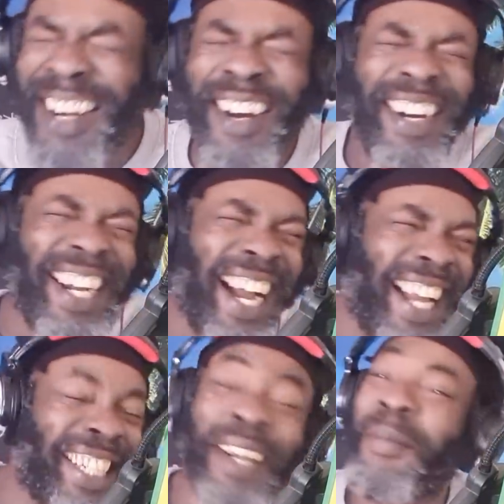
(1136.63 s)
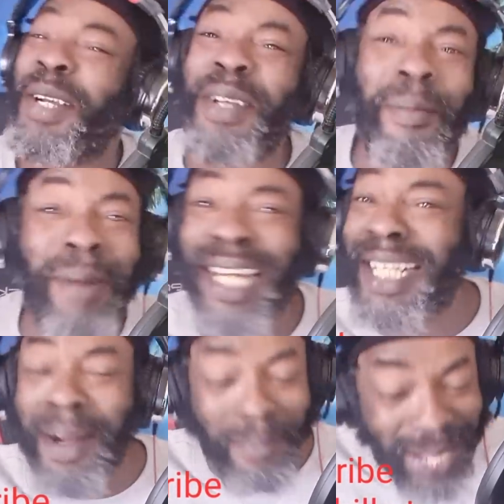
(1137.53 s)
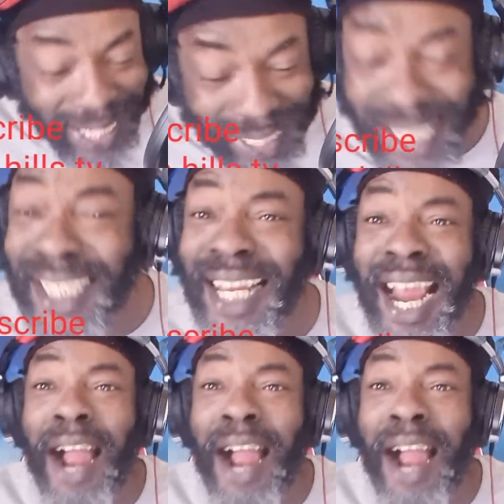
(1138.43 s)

Oh gosh, but nobody no business